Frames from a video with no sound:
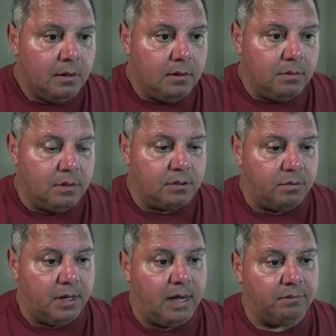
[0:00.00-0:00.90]
This
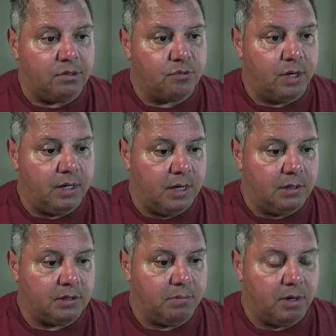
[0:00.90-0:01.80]
way I'd have to drain at
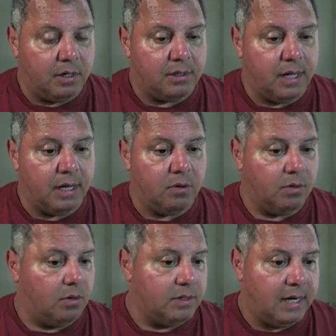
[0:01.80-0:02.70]
least a part of the tank or
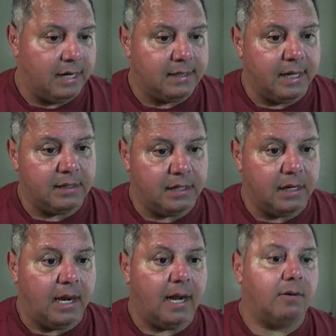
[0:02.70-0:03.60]
the entire tank to get
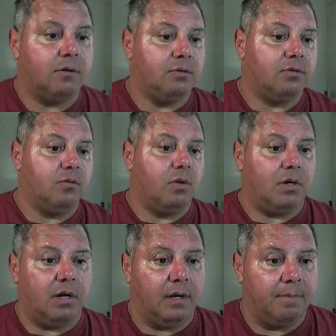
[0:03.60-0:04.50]
it out, or do some work
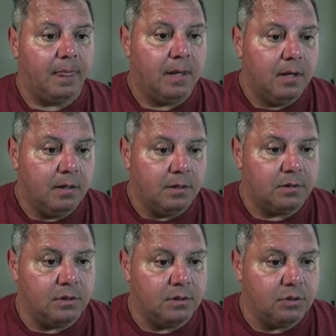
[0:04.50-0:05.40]
on it.
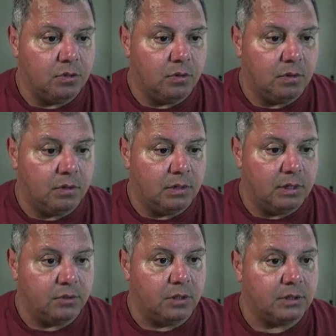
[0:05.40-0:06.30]
This is your
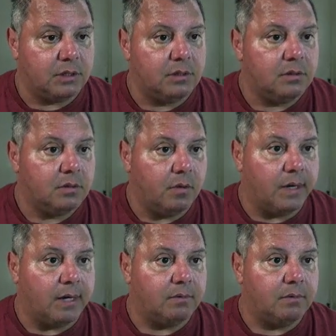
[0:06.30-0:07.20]
exhaust going
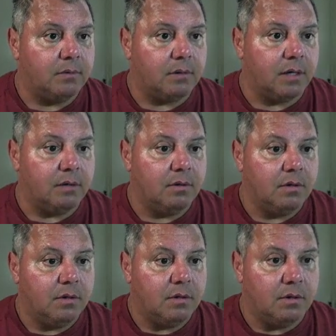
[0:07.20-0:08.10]
out. Okay,
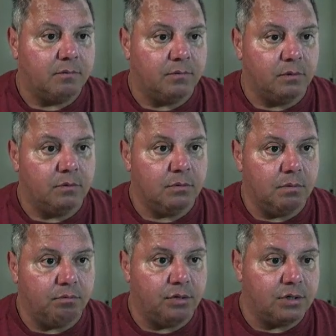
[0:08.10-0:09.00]
your flute
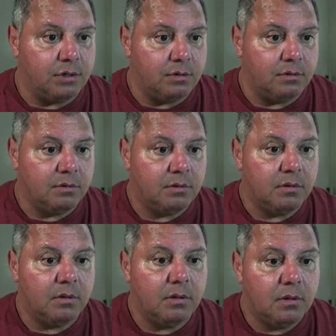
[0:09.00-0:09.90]
breaching.
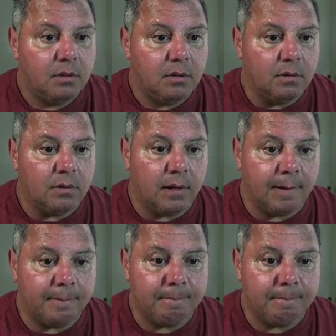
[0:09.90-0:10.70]
Okay,